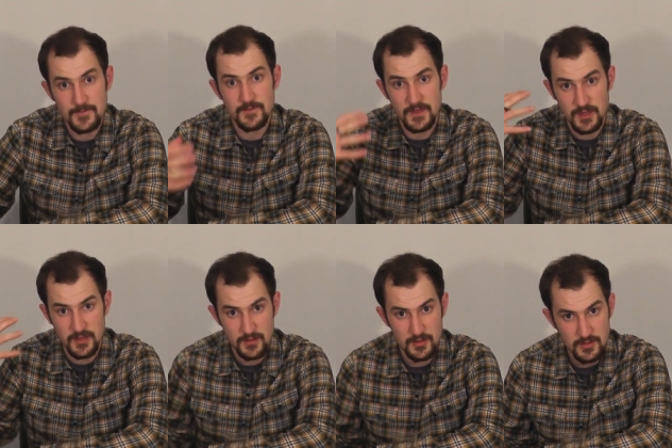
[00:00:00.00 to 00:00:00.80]
the
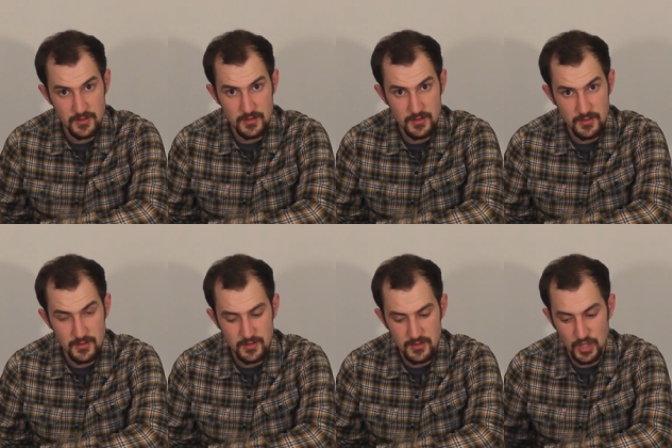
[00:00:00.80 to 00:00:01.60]

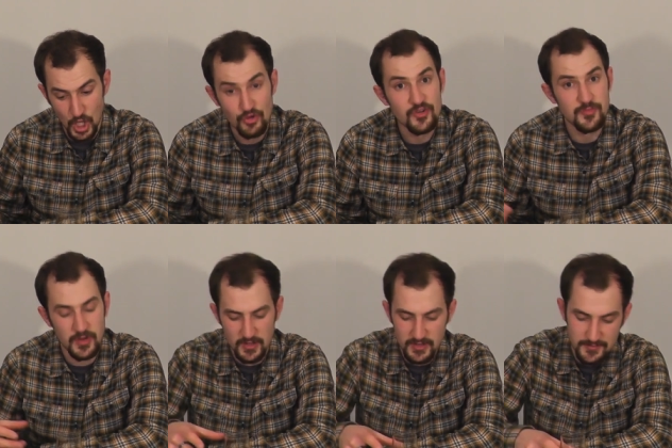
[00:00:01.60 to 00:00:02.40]
current
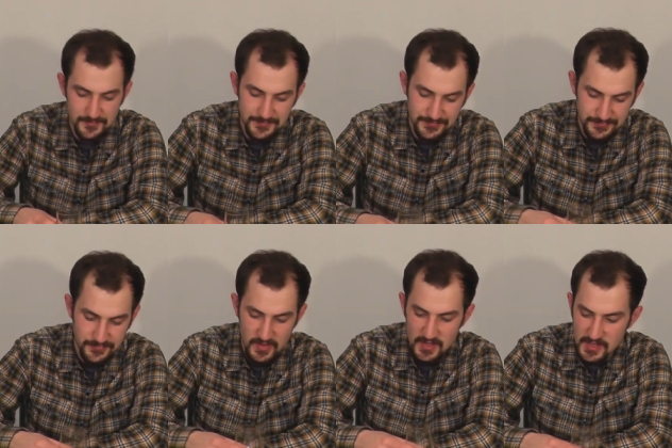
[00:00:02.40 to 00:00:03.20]
bottling.
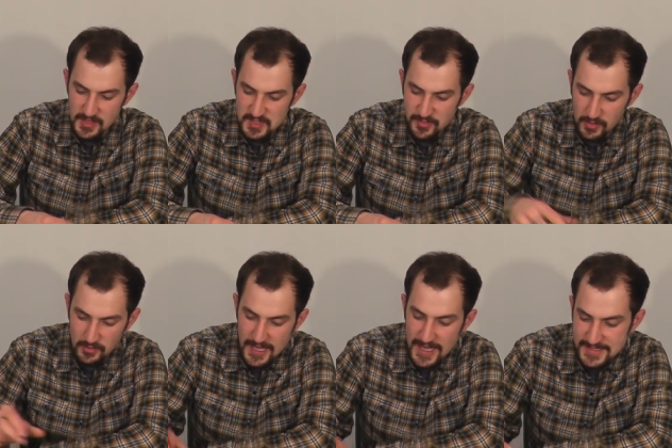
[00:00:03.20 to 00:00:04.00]
It's
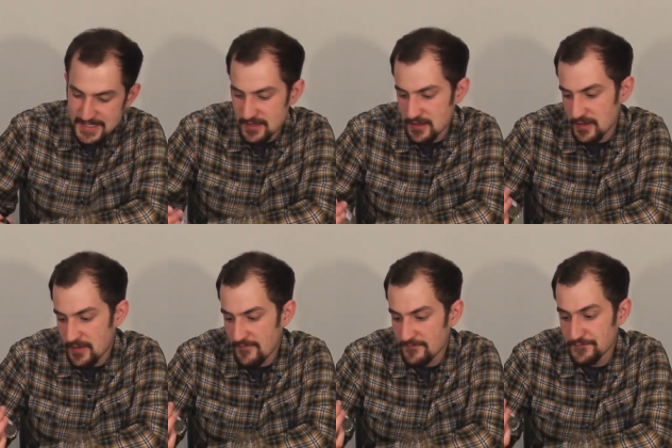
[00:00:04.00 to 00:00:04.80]
bottled at
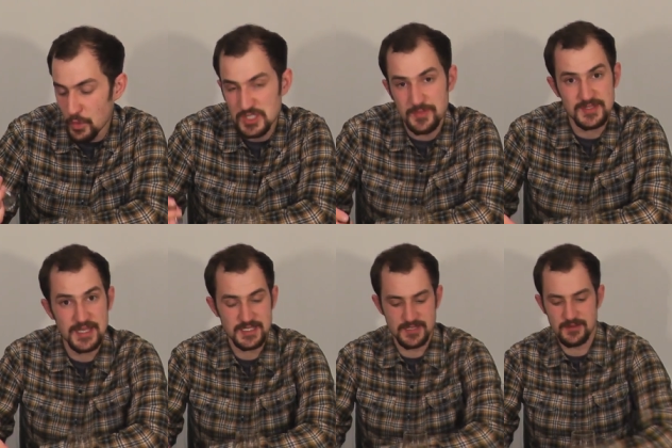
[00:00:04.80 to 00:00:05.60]

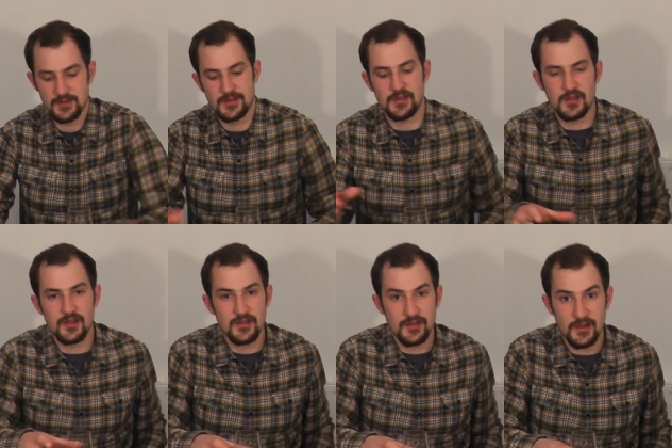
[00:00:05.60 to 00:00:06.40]
40%.
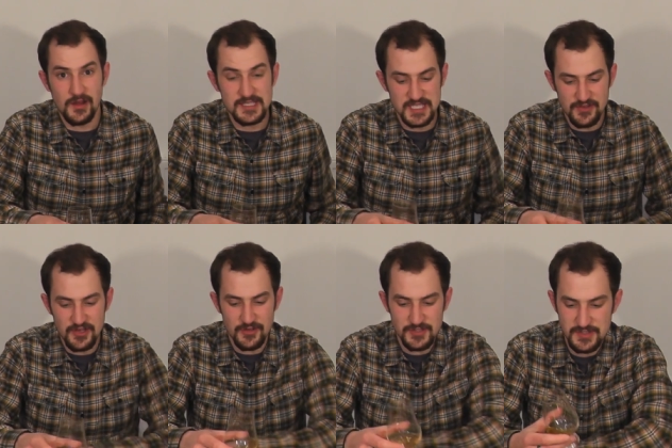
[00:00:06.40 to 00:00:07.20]
Let's give it a
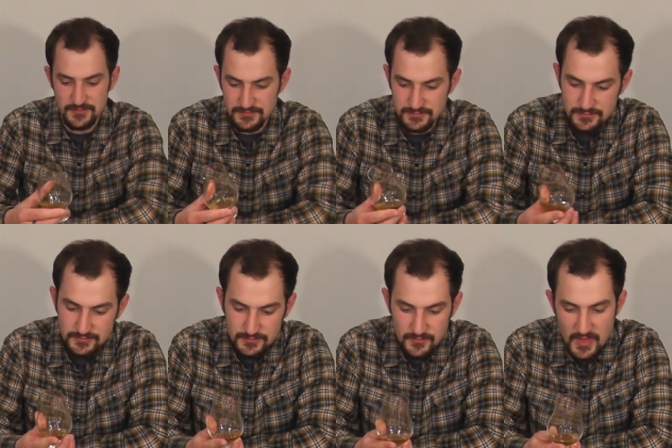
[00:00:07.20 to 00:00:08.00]
nose.
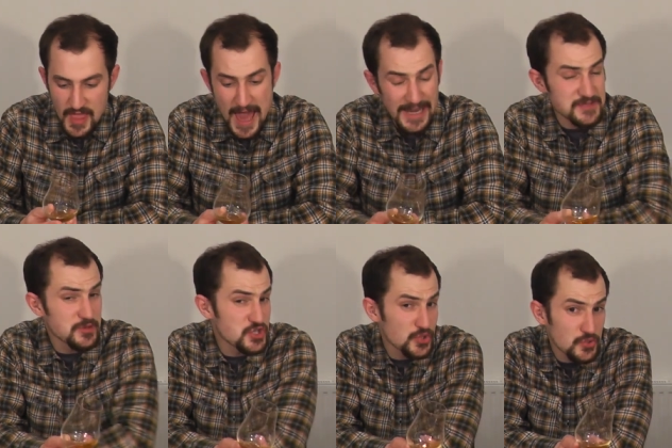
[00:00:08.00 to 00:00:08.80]
And it's
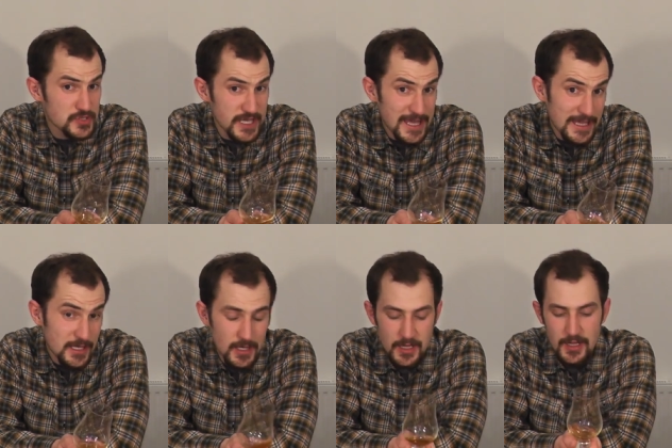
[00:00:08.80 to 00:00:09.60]
matured
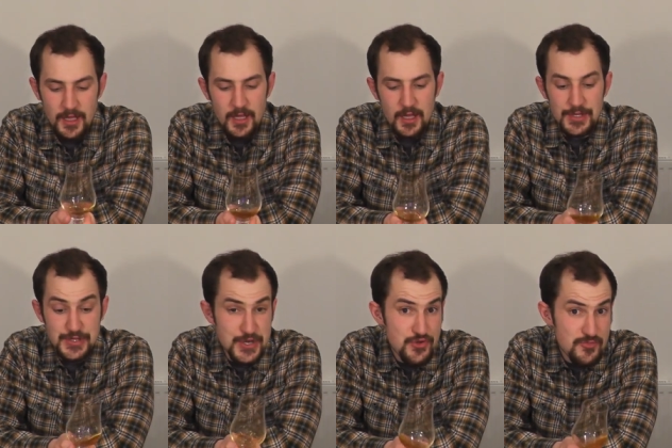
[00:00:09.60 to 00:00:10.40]
in
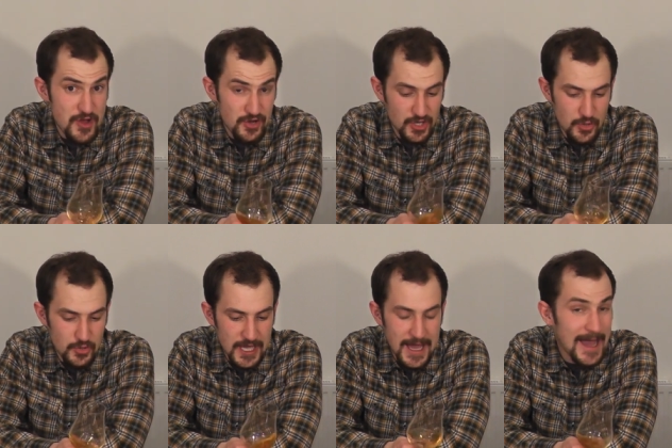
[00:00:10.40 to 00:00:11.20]
new American oak
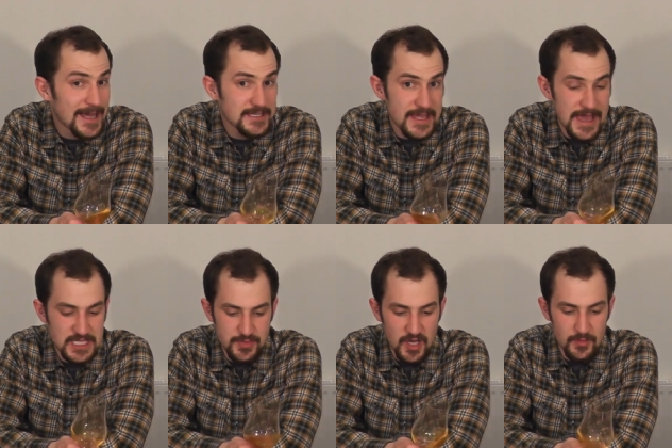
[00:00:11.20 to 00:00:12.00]
and
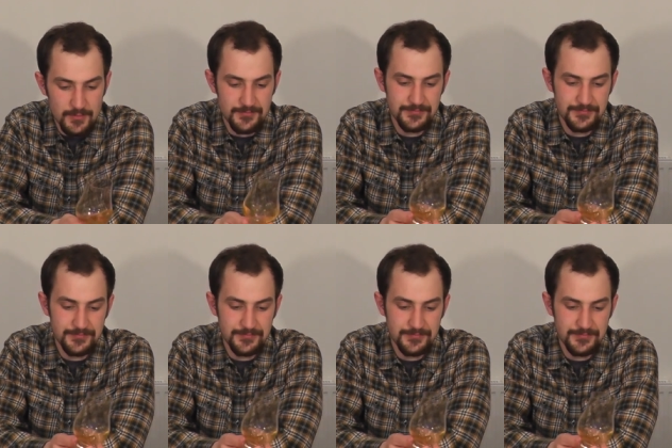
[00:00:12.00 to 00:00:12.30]
ex-bourbon.